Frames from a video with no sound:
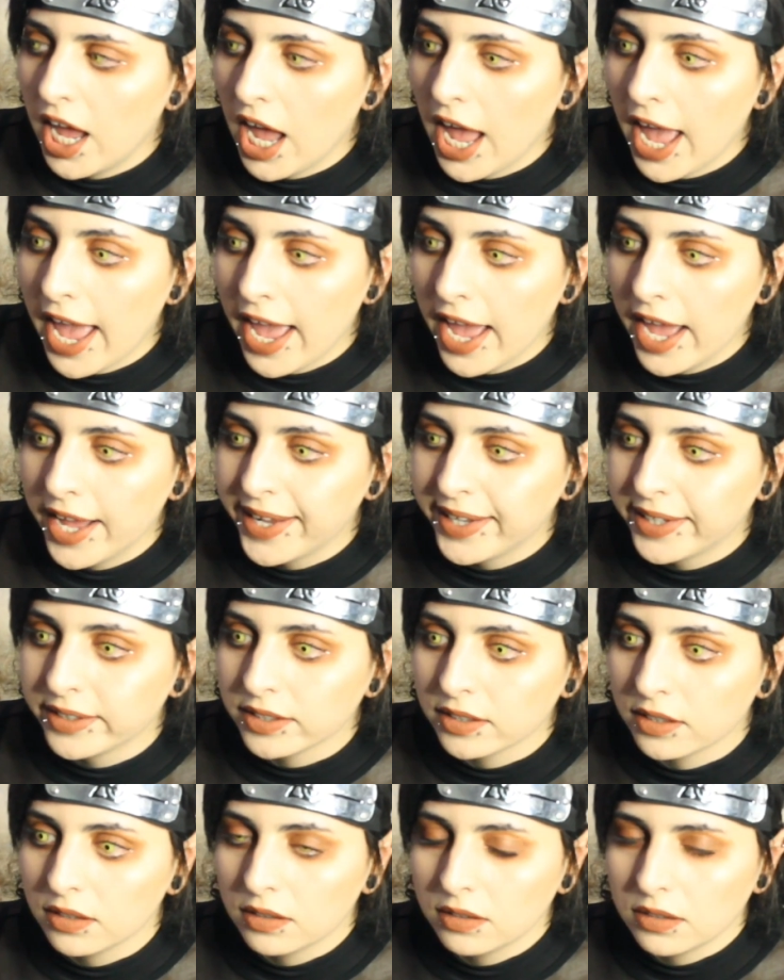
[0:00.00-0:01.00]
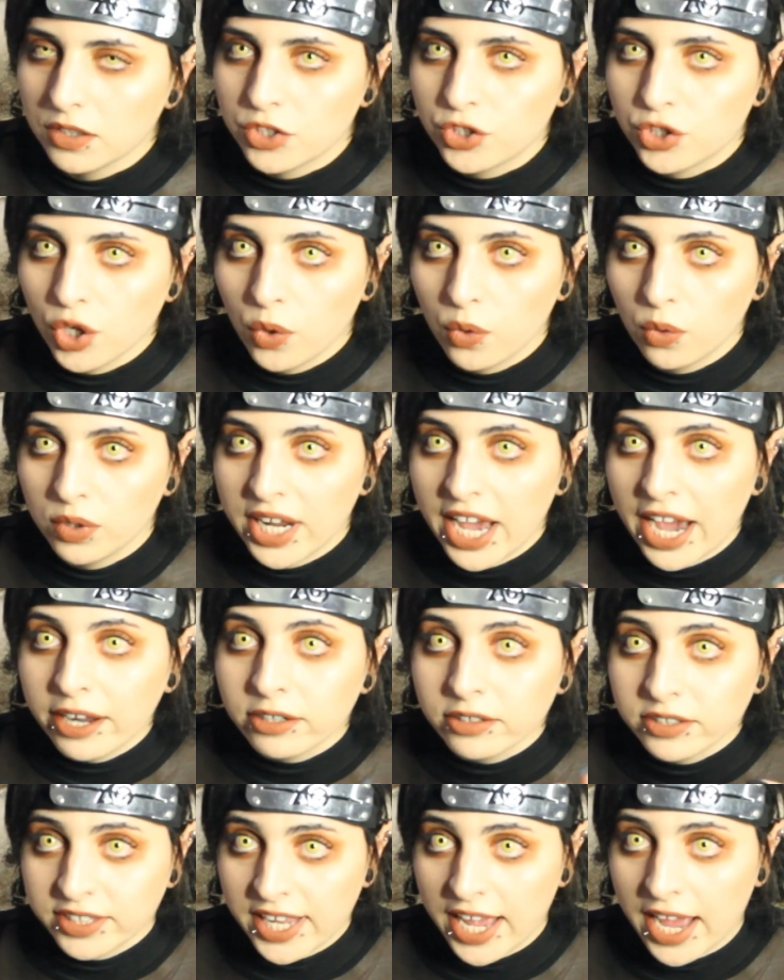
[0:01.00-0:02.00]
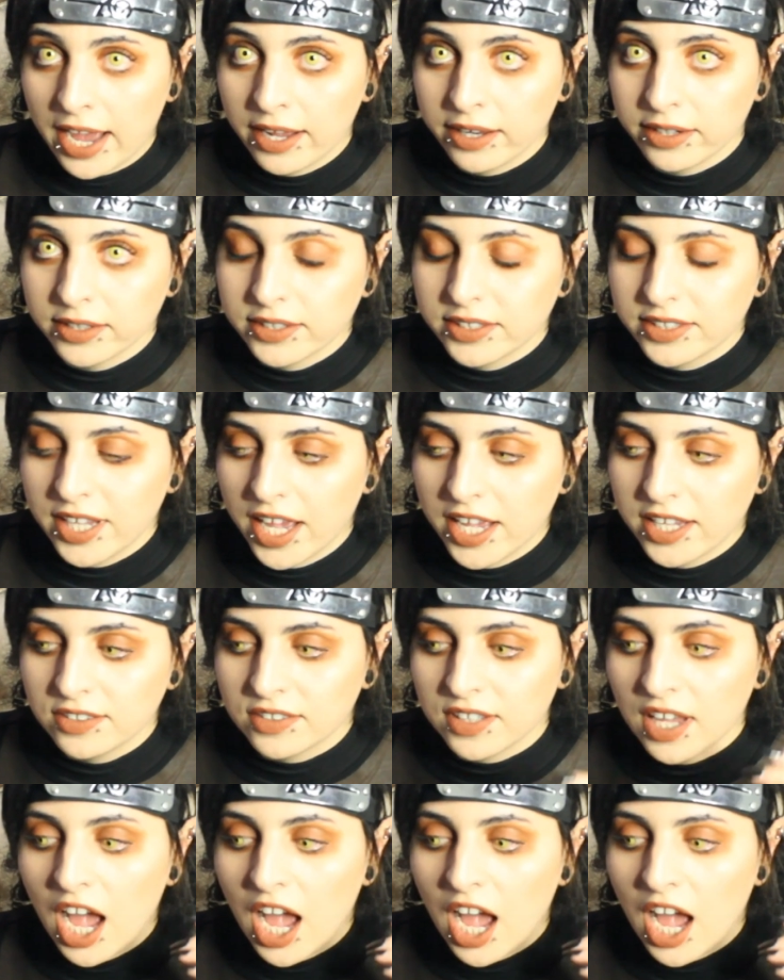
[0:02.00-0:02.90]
And so Natter's dad says,